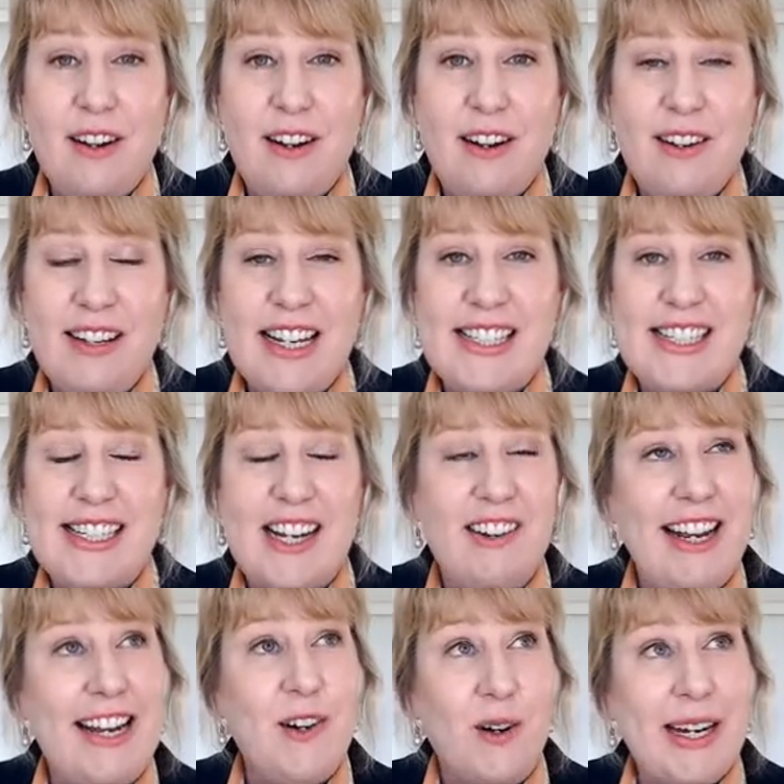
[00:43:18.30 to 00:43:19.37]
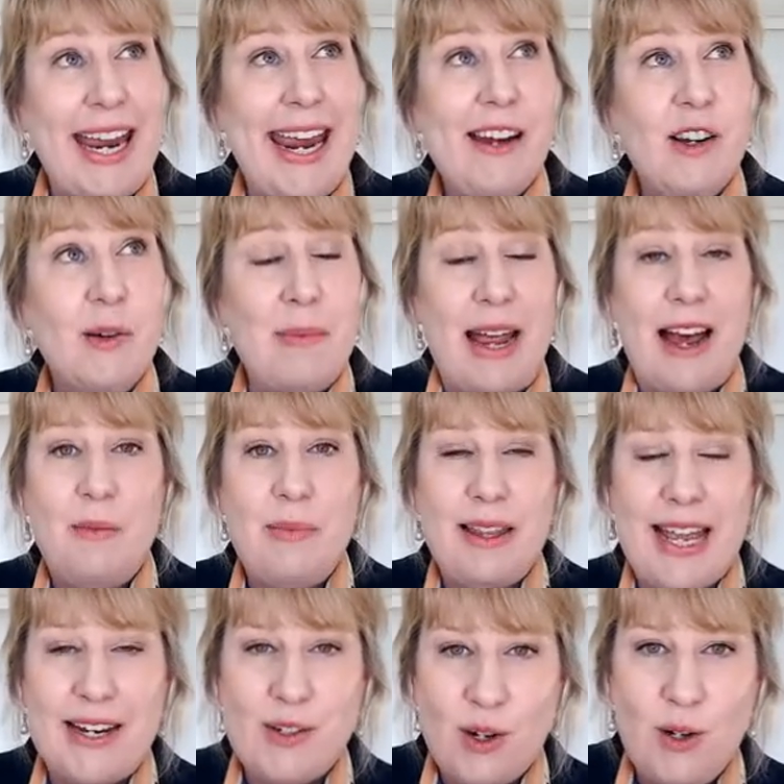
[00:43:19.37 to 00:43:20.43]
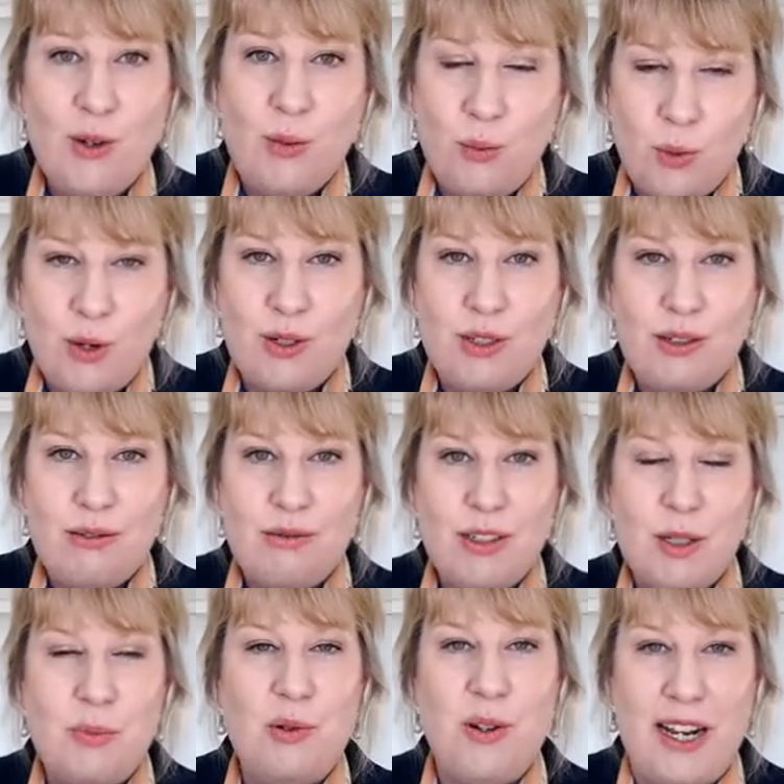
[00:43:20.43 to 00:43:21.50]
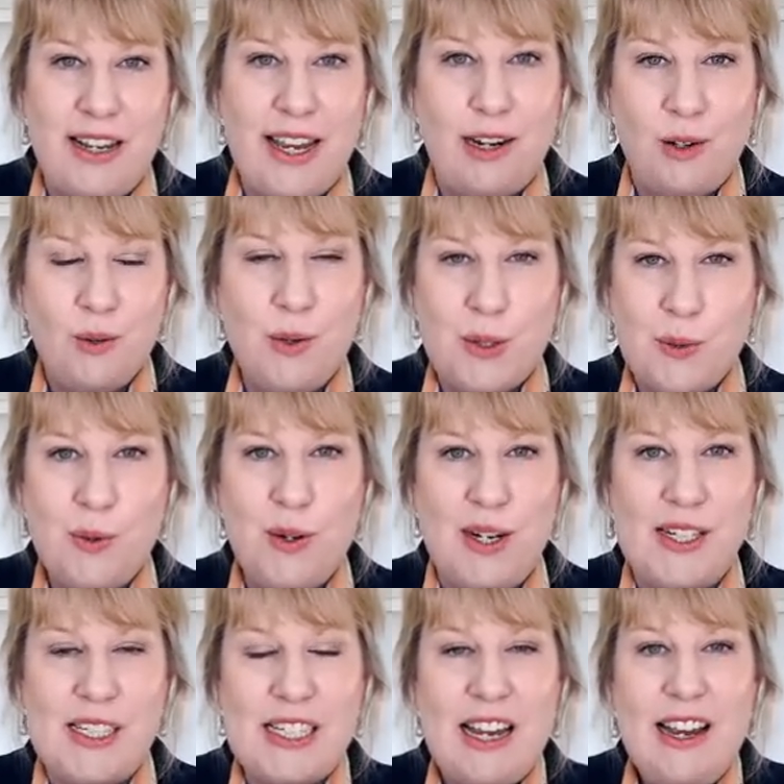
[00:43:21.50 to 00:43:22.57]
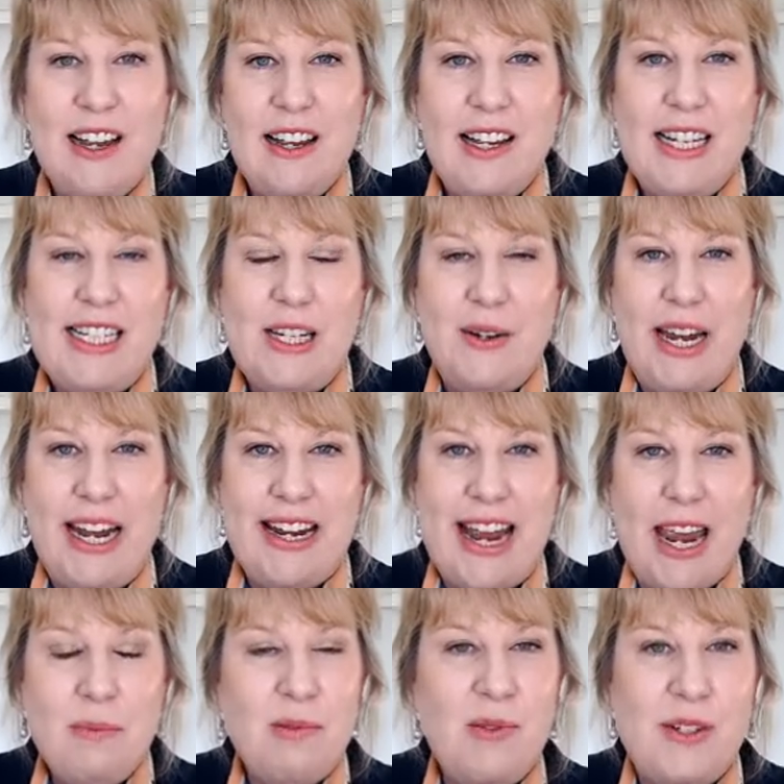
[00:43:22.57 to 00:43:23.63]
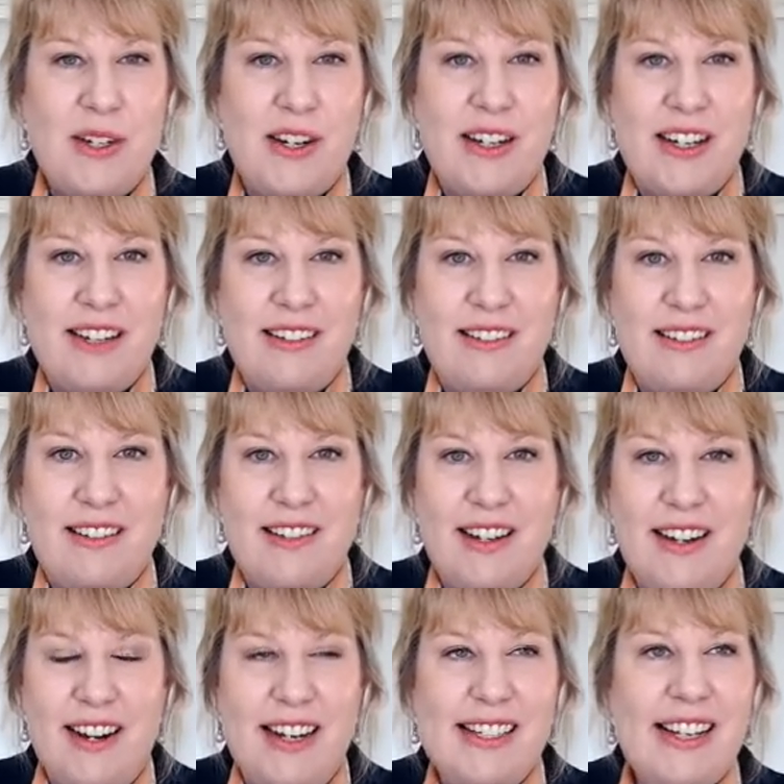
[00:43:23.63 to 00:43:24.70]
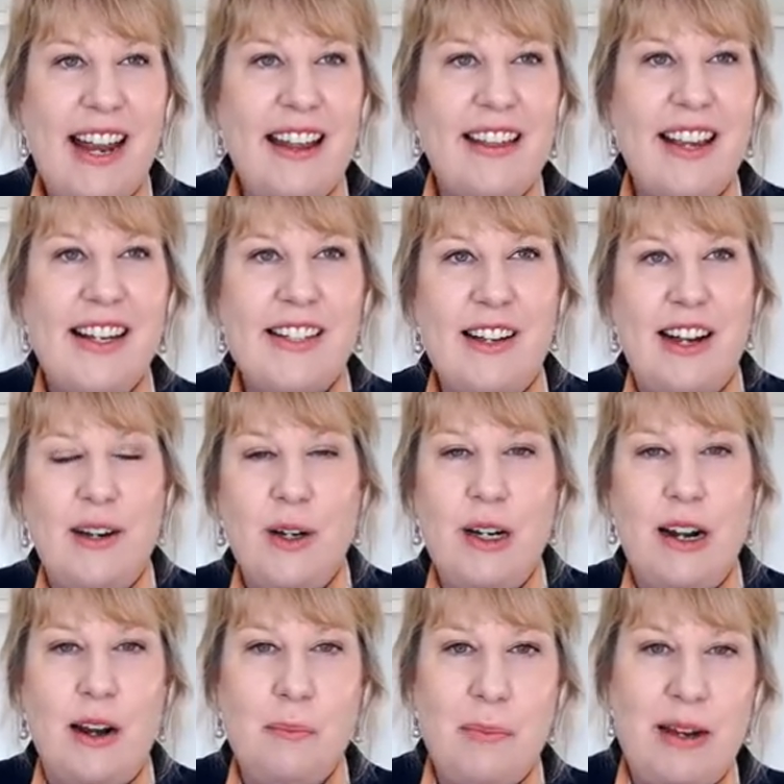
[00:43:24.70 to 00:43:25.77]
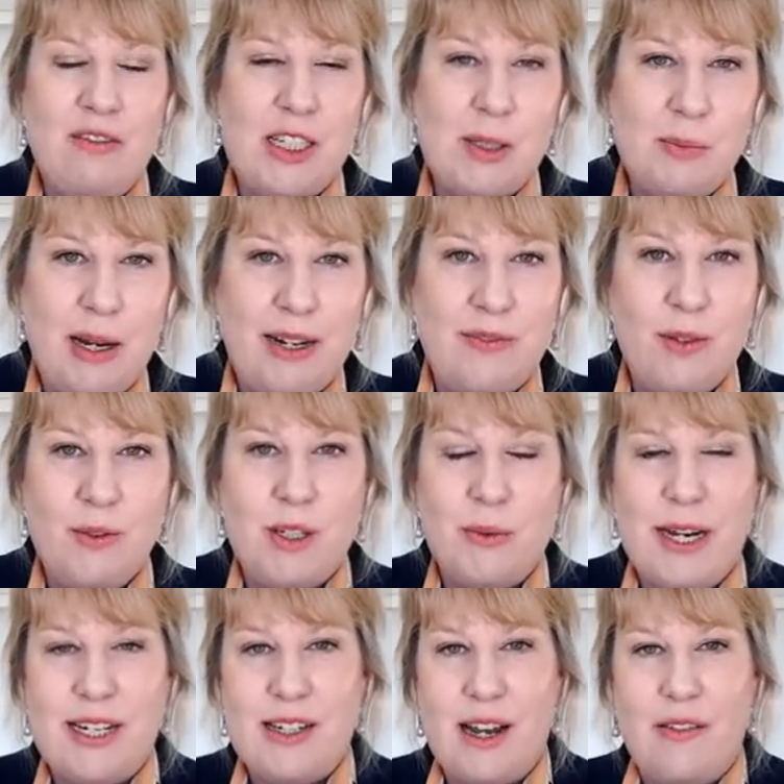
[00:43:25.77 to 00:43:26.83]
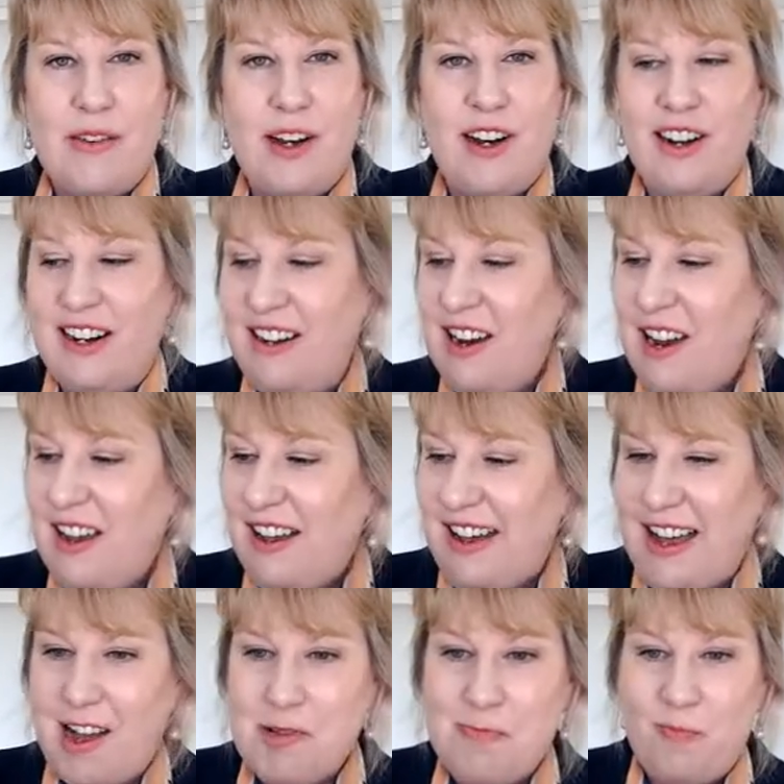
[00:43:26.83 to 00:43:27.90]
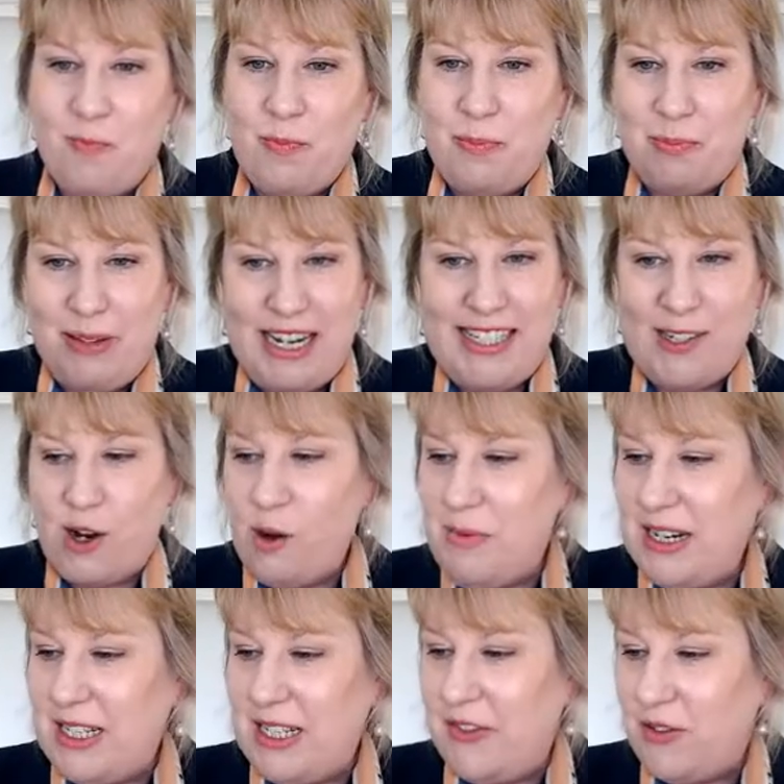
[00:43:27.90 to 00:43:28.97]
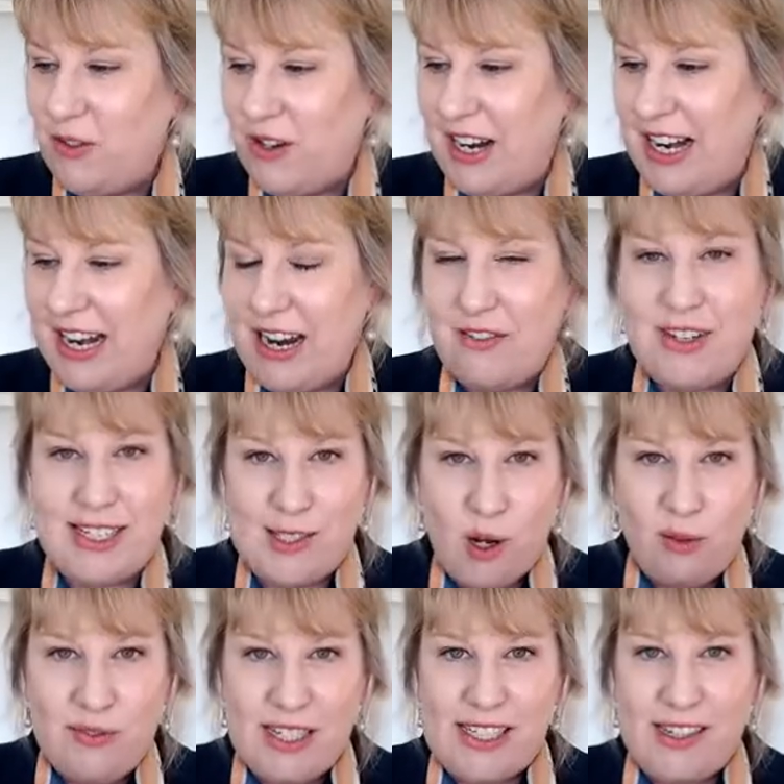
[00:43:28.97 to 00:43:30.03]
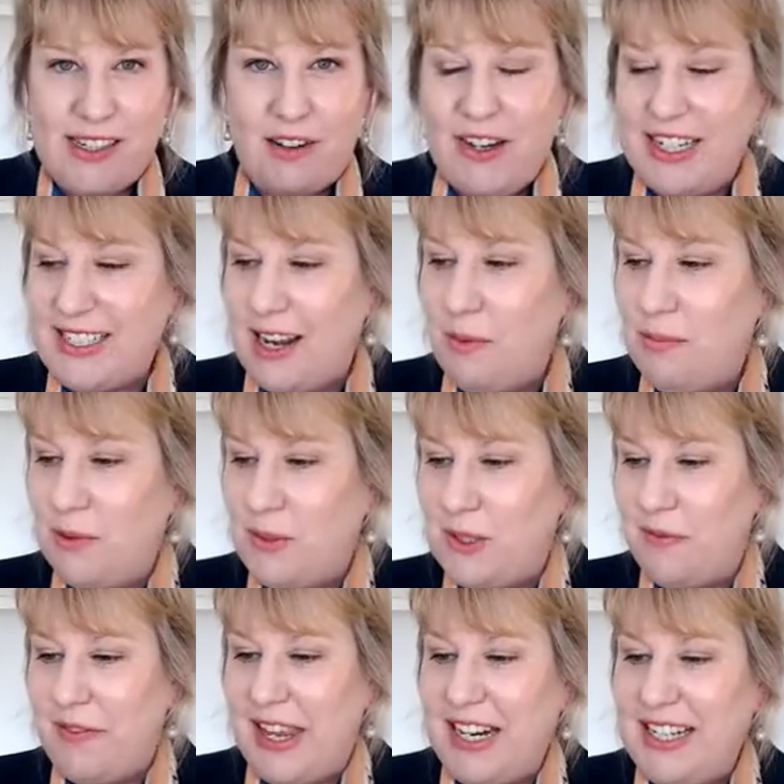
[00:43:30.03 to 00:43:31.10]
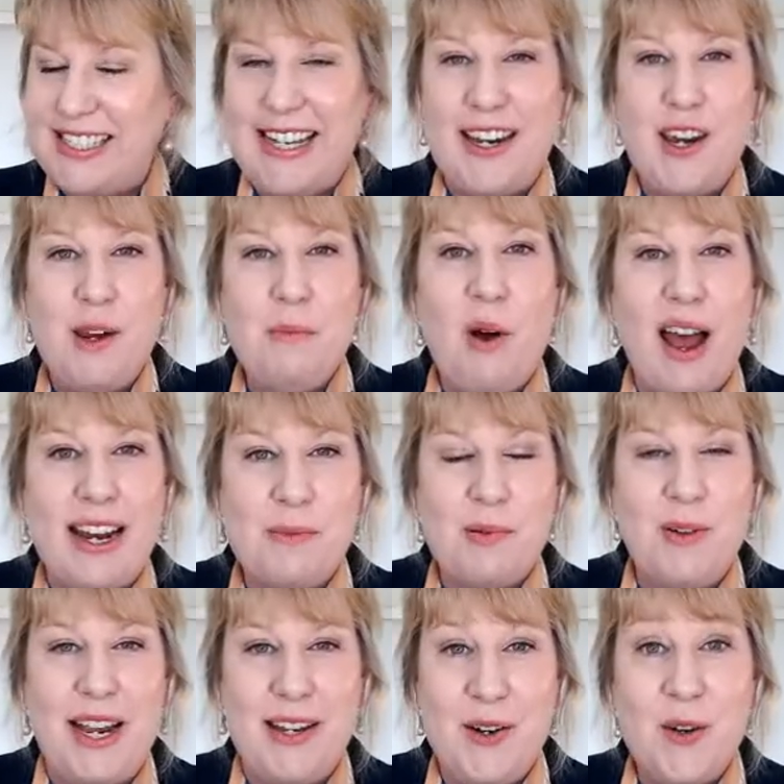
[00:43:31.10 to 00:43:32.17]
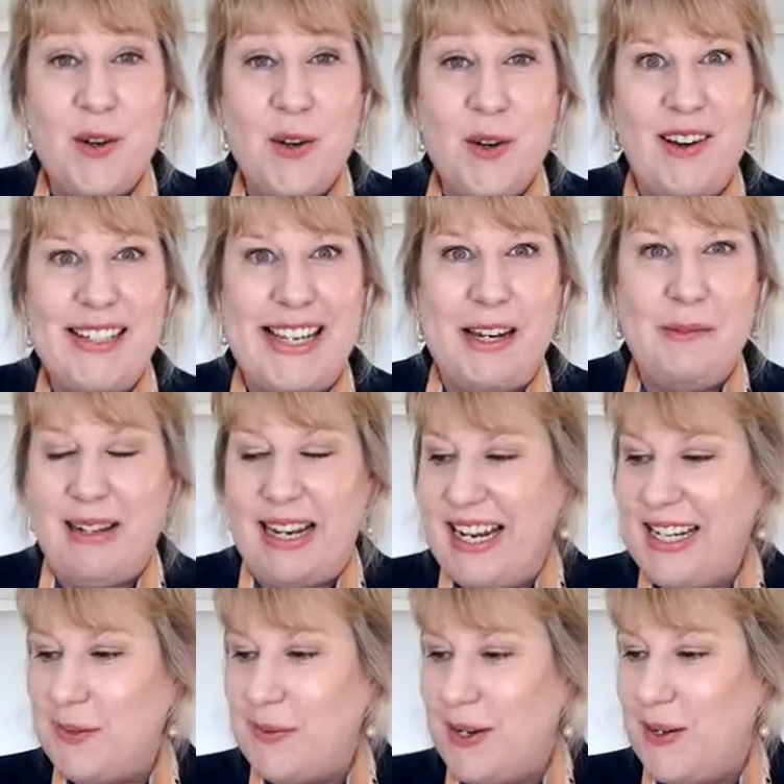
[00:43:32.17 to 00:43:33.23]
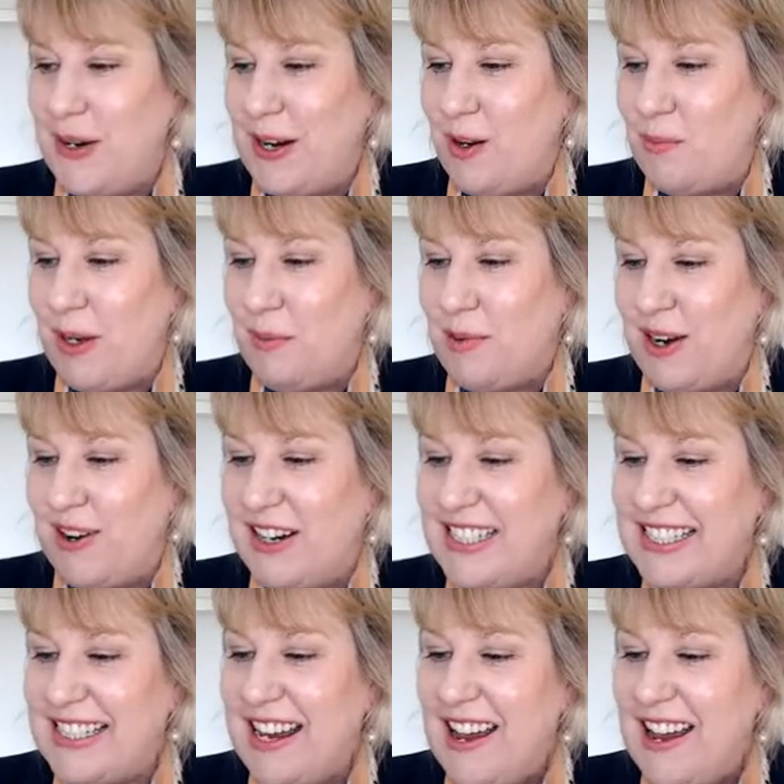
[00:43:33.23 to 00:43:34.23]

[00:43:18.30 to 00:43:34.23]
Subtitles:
necessarily not care about, but they don't want to put in their court orders. So it enables you to say things like, be respectful to each other, and please comment if you've got any other softer stuff examples of things that you might put in your parenting plans when you're helping parents.